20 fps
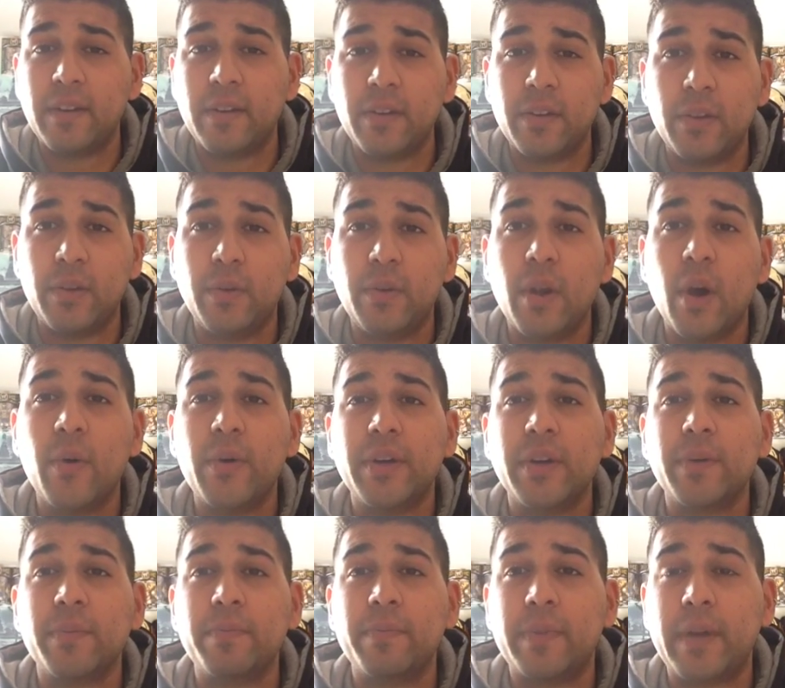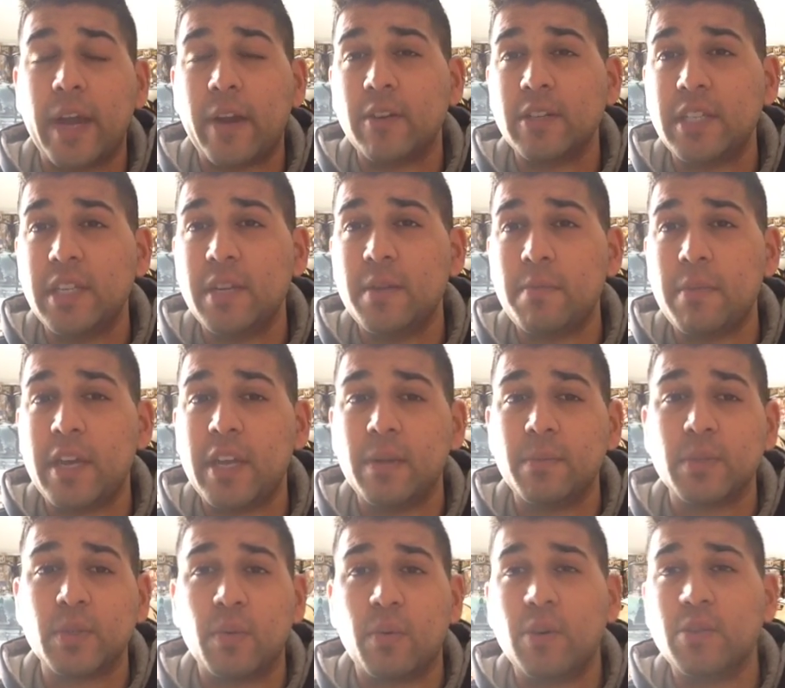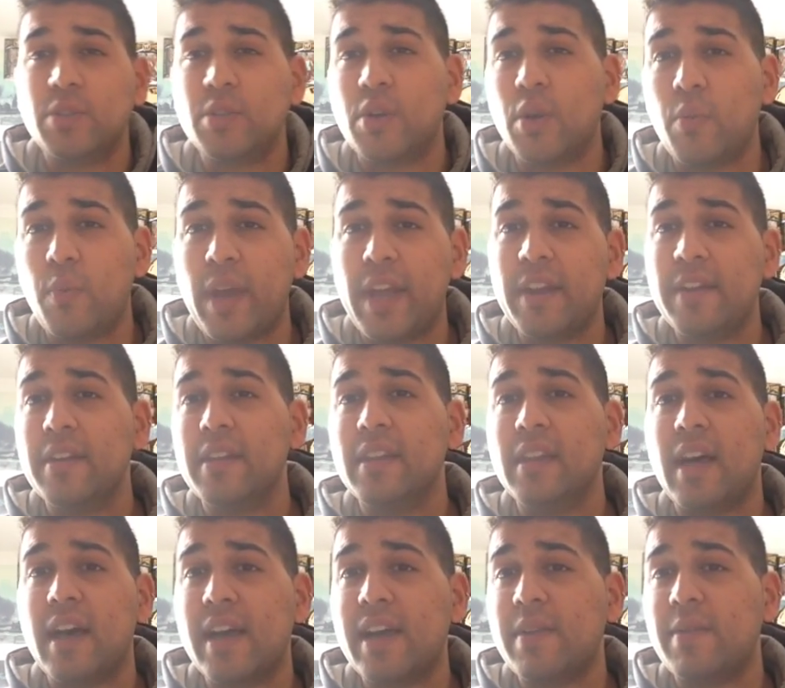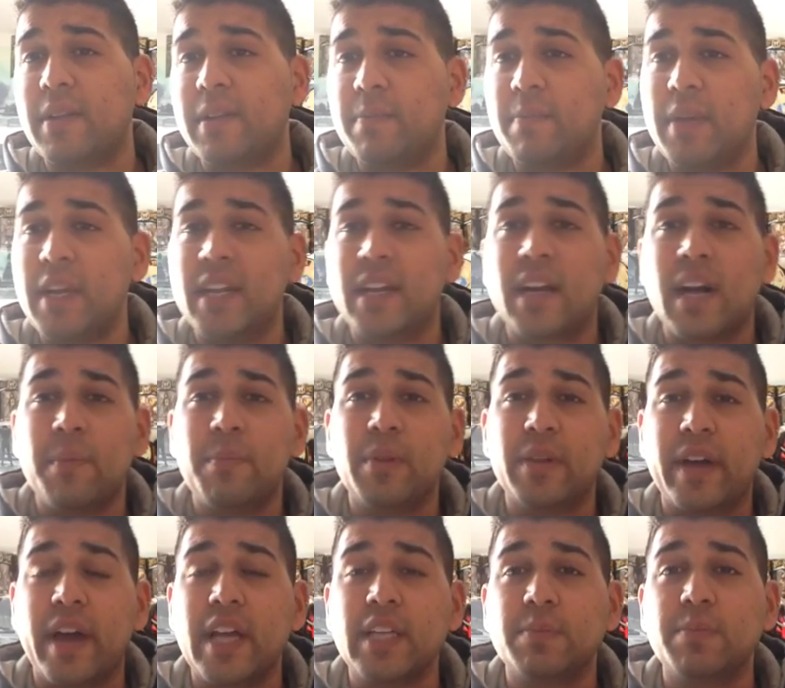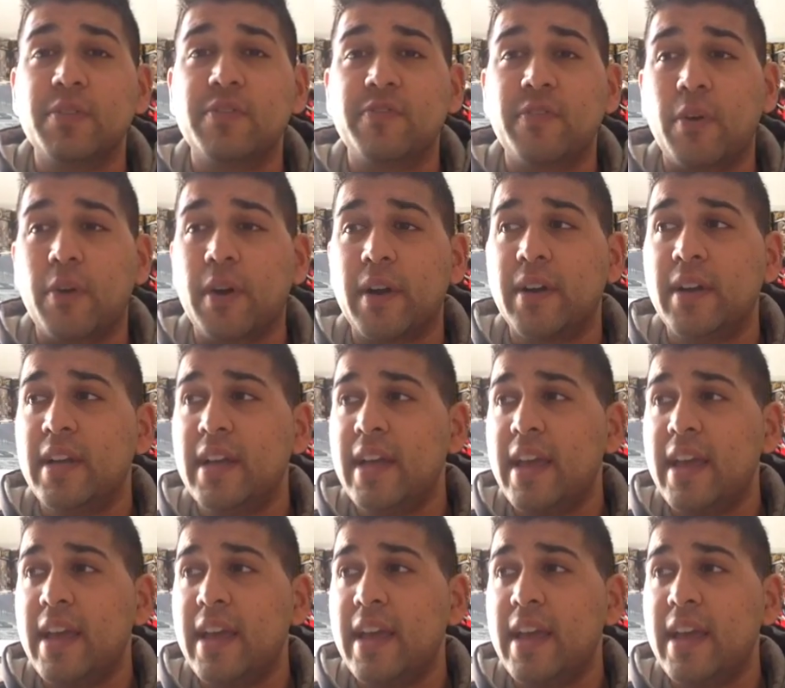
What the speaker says: You know you're guaranteed to meet them, so why don't you go wait in the line, meet a couple of guys before,